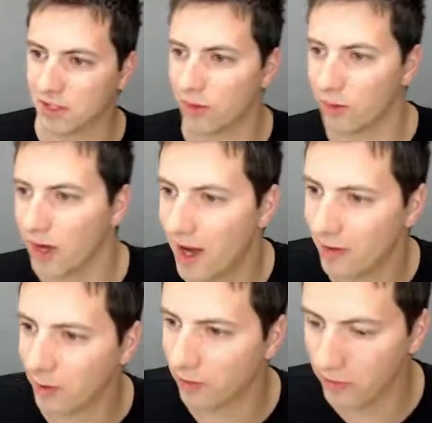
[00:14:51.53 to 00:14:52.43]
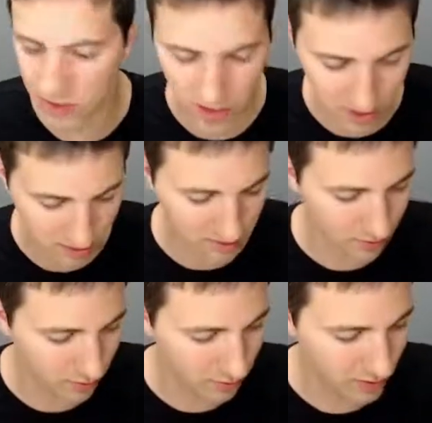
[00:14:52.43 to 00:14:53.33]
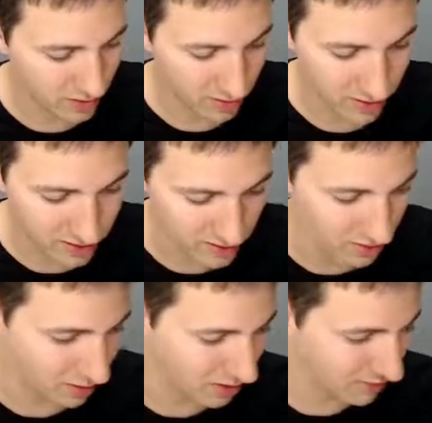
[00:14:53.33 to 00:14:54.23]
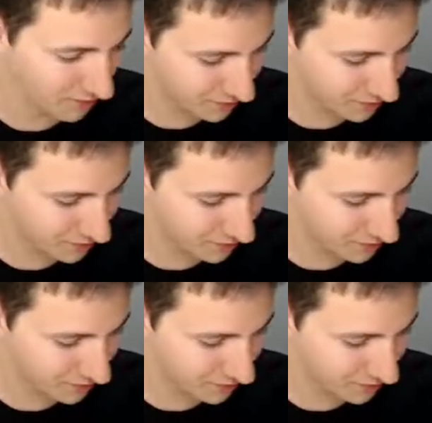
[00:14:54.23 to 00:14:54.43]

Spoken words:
So I will flash it with the connected dongle.